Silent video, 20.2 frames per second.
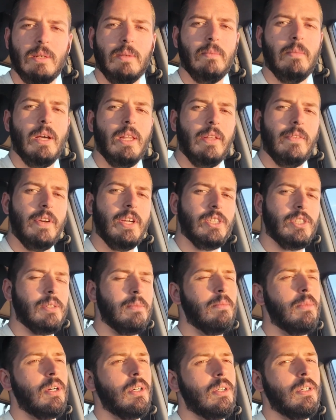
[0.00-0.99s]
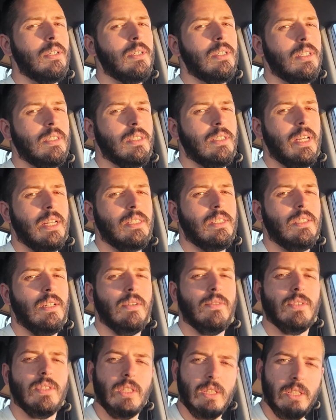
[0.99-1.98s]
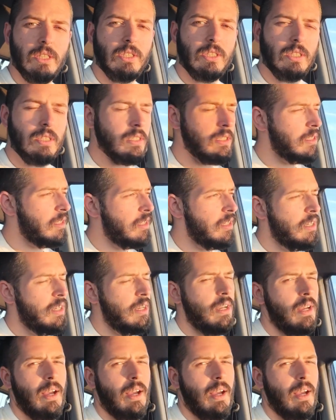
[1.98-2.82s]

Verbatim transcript: some Elevation Burger because that stuff's delicious